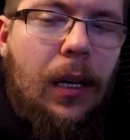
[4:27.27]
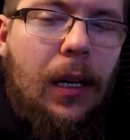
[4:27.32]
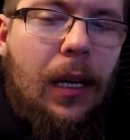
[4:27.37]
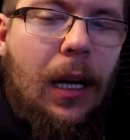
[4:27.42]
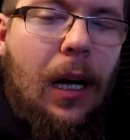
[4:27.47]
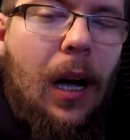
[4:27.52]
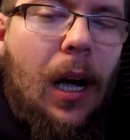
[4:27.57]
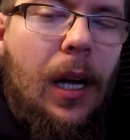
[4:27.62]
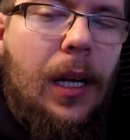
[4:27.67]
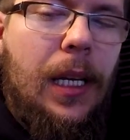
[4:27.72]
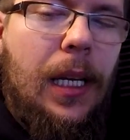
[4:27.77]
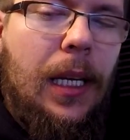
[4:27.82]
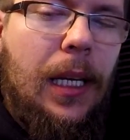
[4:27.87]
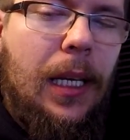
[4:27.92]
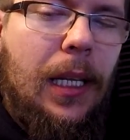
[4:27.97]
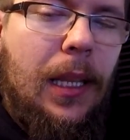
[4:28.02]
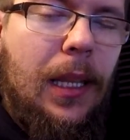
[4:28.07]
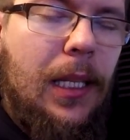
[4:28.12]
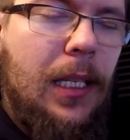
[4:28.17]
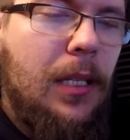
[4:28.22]
hiding
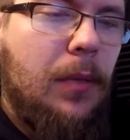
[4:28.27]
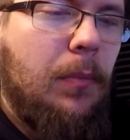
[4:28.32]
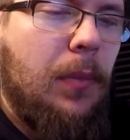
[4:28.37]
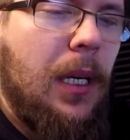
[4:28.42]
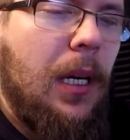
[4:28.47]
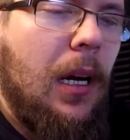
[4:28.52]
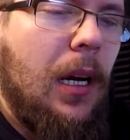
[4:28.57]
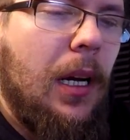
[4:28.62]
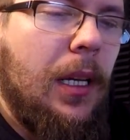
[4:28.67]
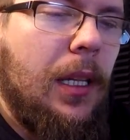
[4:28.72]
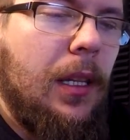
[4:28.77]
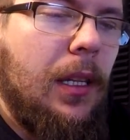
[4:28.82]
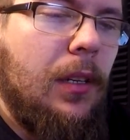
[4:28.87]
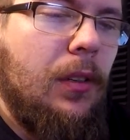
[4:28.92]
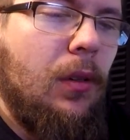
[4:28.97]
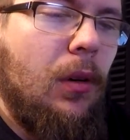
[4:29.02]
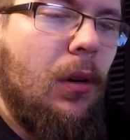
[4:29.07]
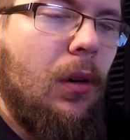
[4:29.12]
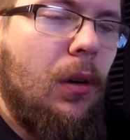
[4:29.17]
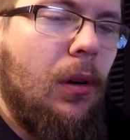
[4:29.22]
it behind the
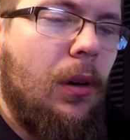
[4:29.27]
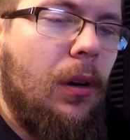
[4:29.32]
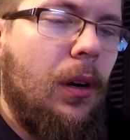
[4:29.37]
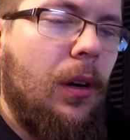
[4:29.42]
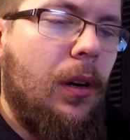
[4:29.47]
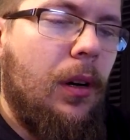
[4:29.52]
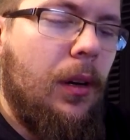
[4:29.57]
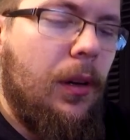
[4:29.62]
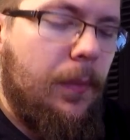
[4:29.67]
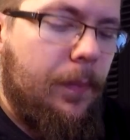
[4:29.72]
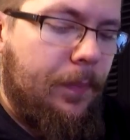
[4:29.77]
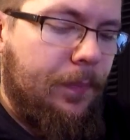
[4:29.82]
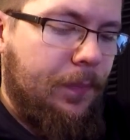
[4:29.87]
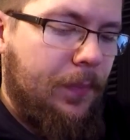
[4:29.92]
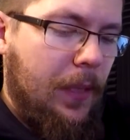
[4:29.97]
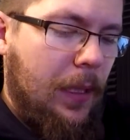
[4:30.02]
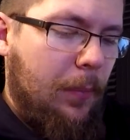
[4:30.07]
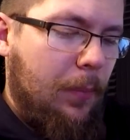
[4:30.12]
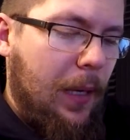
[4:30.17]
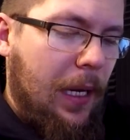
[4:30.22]
door
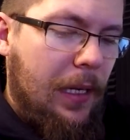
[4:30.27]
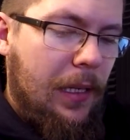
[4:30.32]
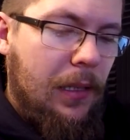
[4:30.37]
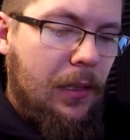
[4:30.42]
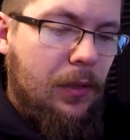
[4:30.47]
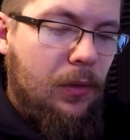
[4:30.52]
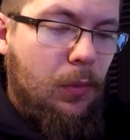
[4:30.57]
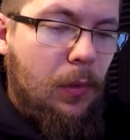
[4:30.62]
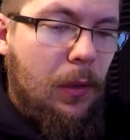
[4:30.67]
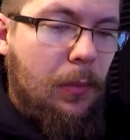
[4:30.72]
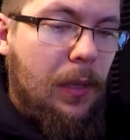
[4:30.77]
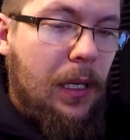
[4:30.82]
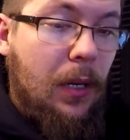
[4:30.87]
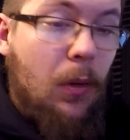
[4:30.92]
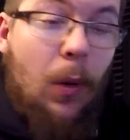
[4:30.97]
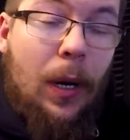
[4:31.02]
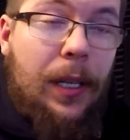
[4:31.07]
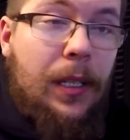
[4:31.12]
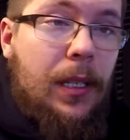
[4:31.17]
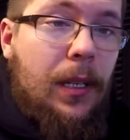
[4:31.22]
panels will be
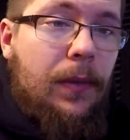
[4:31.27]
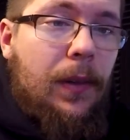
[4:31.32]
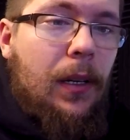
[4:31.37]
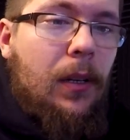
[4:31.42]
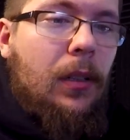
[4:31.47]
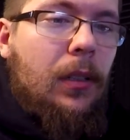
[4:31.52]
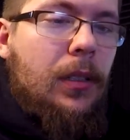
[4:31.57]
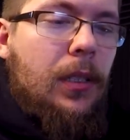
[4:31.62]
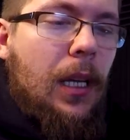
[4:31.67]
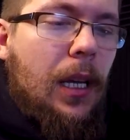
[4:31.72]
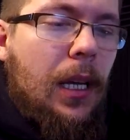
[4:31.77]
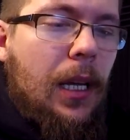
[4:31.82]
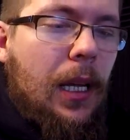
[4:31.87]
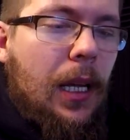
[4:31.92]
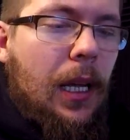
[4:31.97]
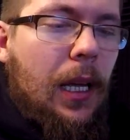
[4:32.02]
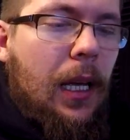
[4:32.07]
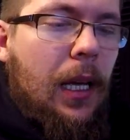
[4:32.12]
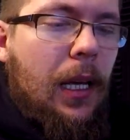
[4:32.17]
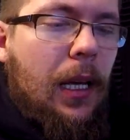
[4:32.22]
quite difficult.
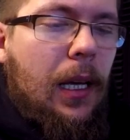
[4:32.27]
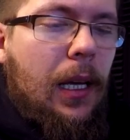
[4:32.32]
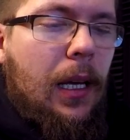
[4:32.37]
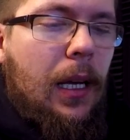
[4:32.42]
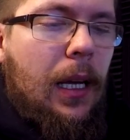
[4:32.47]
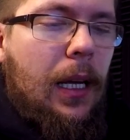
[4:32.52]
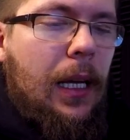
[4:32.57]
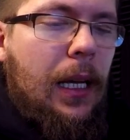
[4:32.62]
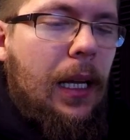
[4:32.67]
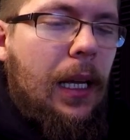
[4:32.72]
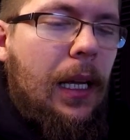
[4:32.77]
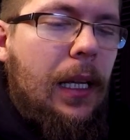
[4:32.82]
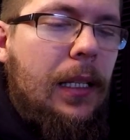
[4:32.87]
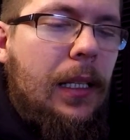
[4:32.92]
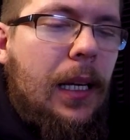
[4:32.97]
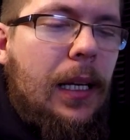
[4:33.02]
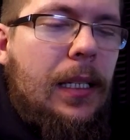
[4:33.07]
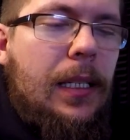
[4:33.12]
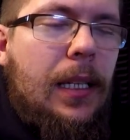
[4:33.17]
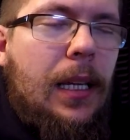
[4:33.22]
It
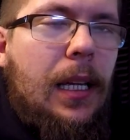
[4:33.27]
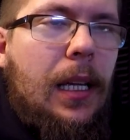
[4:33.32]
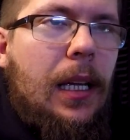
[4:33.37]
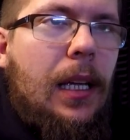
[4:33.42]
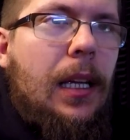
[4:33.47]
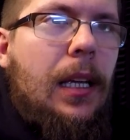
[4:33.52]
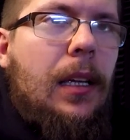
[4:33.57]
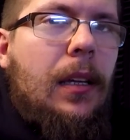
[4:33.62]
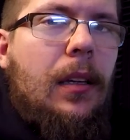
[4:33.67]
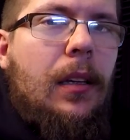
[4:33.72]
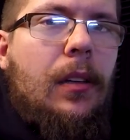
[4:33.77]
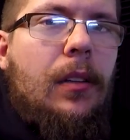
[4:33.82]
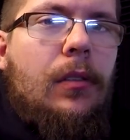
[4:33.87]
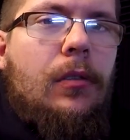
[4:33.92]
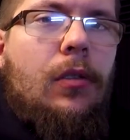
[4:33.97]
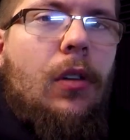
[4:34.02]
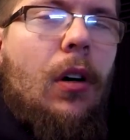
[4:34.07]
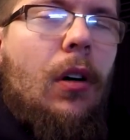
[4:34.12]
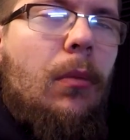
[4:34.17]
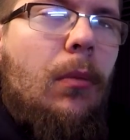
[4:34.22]
has a
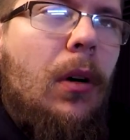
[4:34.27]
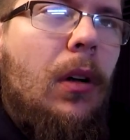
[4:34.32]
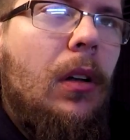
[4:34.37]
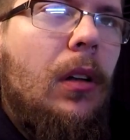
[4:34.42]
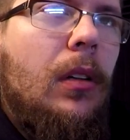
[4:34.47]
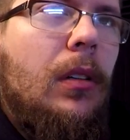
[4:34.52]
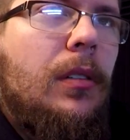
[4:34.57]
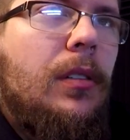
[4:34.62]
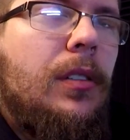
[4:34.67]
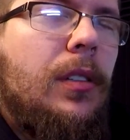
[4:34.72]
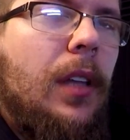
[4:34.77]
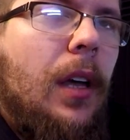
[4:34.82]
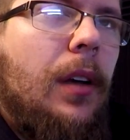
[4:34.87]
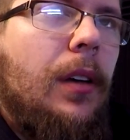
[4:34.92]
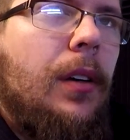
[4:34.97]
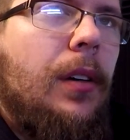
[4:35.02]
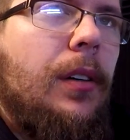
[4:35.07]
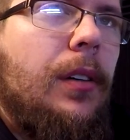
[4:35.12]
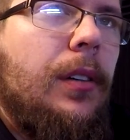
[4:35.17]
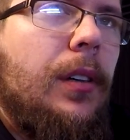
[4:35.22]
normal
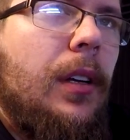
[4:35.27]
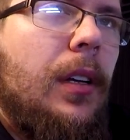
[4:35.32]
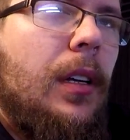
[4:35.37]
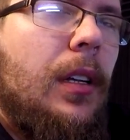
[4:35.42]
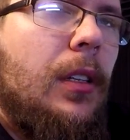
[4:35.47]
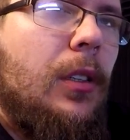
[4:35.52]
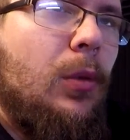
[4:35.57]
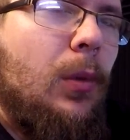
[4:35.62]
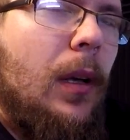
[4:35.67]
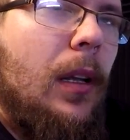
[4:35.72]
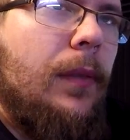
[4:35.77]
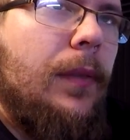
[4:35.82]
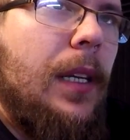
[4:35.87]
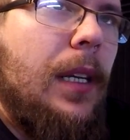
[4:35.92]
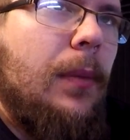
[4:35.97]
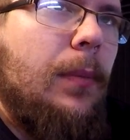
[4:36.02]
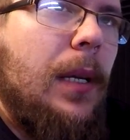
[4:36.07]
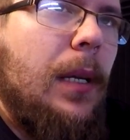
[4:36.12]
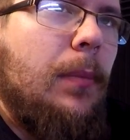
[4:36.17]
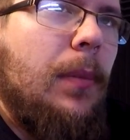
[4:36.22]
standard 12
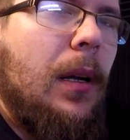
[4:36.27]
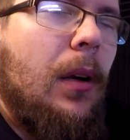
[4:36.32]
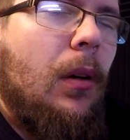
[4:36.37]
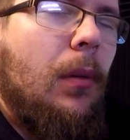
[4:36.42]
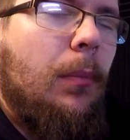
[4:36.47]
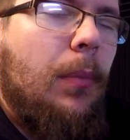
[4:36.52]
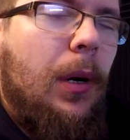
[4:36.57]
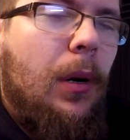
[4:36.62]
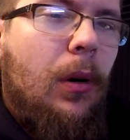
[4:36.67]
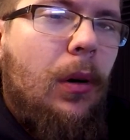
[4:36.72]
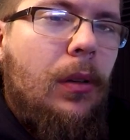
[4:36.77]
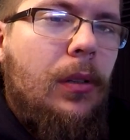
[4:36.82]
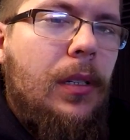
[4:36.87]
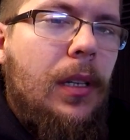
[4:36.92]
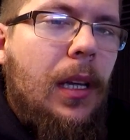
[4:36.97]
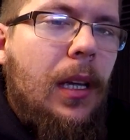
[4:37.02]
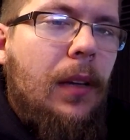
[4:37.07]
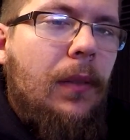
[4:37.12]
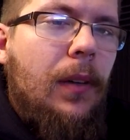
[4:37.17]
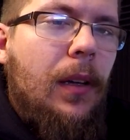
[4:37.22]
dB per
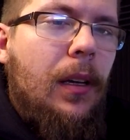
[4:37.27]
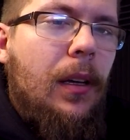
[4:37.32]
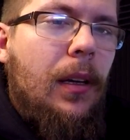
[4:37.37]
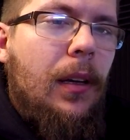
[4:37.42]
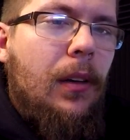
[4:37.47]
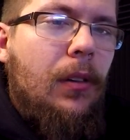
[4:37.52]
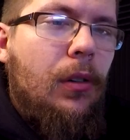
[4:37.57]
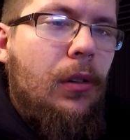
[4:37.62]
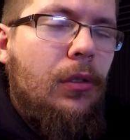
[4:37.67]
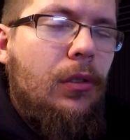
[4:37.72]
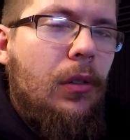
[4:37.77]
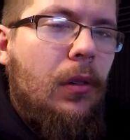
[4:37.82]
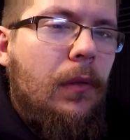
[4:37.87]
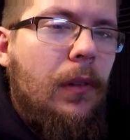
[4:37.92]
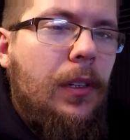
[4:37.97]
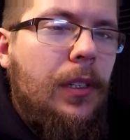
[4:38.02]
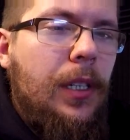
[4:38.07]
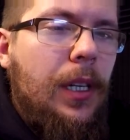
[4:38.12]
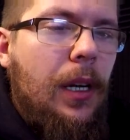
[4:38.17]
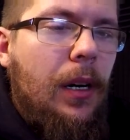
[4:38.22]
octave
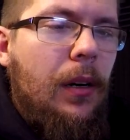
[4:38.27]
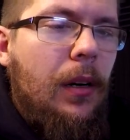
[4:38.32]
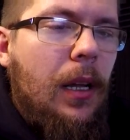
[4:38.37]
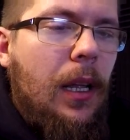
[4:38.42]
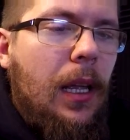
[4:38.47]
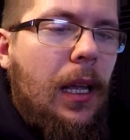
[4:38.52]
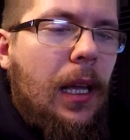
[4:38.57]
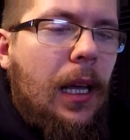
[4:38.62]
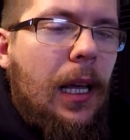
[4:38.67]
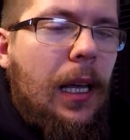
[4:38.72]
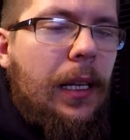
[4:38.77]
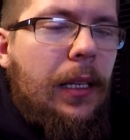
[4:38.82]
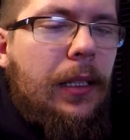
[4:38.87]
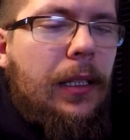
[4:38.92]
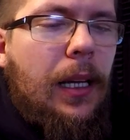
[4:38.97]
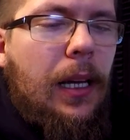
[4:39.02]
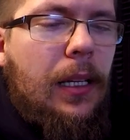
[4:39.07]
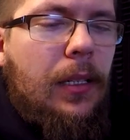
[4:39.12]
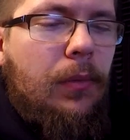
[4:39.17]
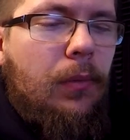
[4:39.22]
crossovers here, and it
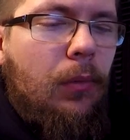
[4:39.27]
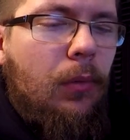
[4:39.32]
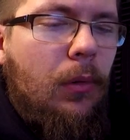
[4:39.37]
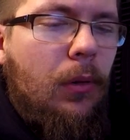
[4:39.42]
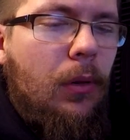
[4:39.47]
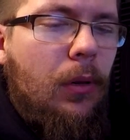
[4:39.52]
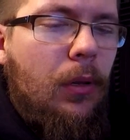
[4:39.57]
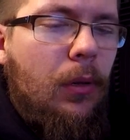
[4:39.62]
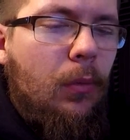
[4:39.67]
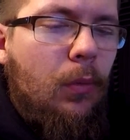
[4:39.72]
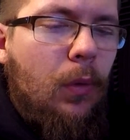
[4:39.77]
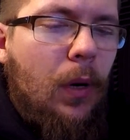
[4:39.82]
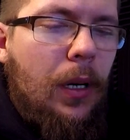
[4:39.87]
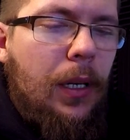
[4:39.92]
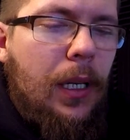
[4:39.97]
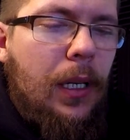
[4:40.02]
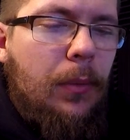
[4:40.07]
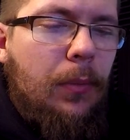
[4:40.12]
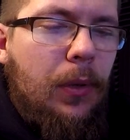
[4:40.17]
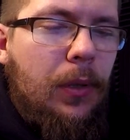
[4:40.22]
has one
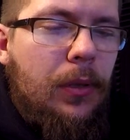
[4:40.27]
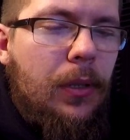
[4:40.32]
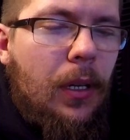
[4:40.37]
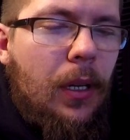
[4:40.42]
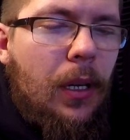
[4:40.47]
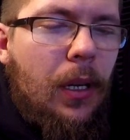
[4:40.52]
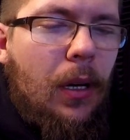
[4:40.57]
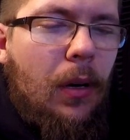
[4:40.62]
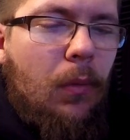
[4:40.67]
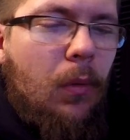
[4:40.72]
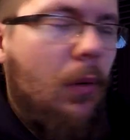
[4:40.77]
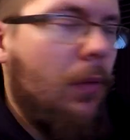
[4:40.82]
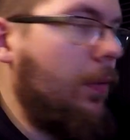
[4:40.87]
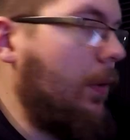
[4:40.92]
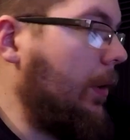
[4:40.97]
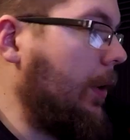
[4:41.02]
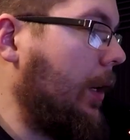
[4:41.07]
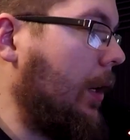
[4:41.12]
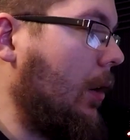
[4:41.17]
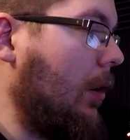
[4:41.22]
input.
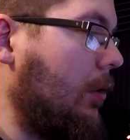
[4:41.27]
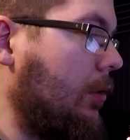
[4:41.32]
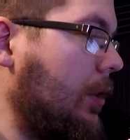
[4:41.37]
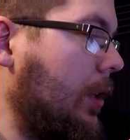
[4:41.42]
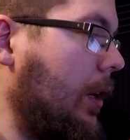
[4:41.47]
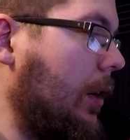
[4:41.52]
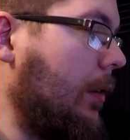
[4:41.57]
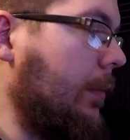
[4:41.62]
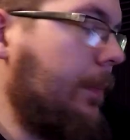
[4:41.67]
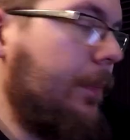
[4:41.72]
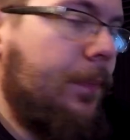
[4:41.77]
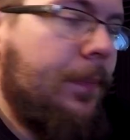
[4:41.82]
Woofer, he goes here.